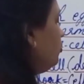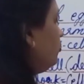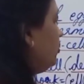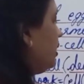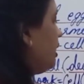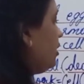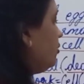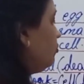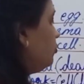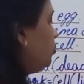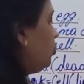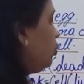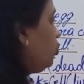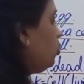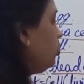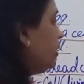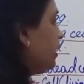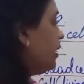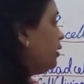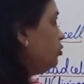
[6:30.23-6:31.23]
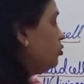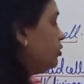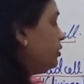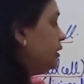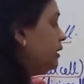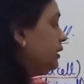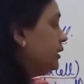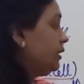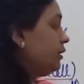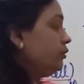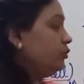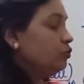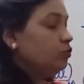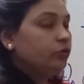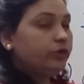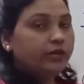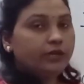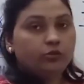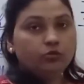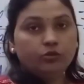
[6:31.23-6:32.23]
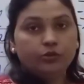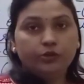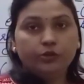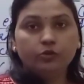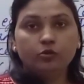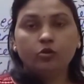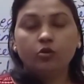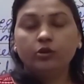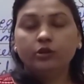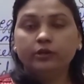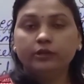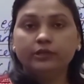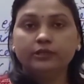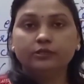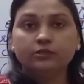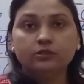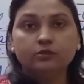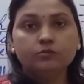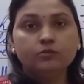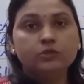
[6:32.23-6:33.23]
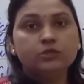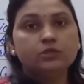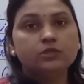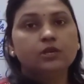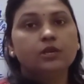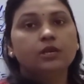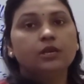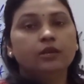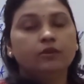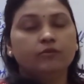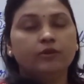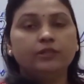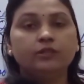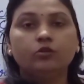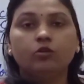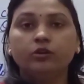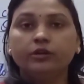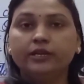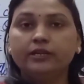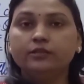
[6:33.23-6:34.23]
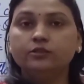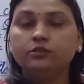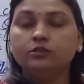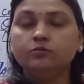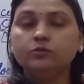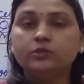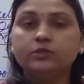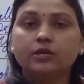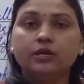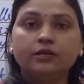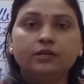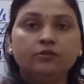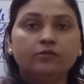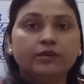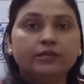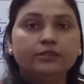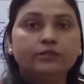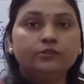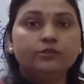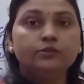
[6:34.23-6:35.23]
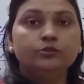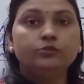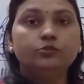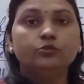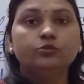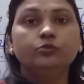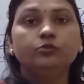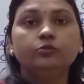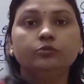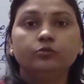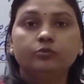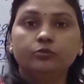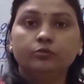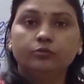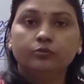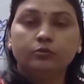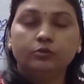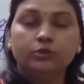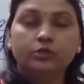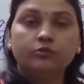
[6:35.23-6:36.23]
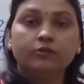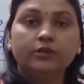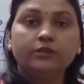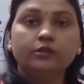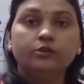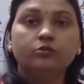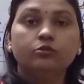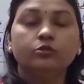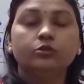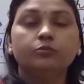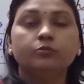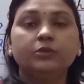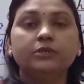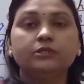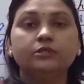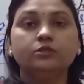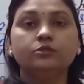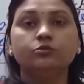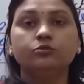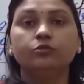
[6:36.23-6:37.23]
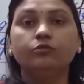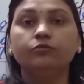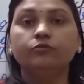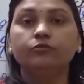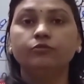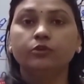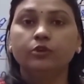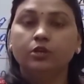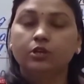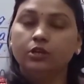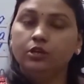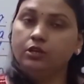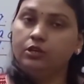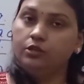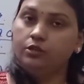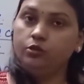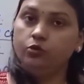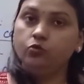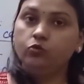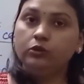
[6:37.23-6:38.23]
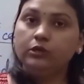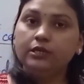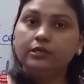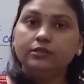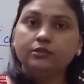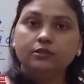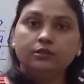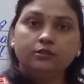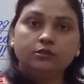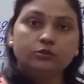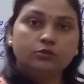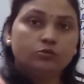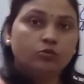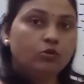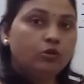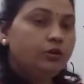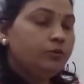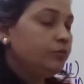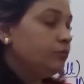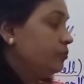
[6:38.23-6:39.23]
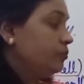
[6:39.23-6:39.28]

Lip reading: we have prokaryotic and eukaryotic organisms, and the organisms are divided on the basis of nucleus. It is called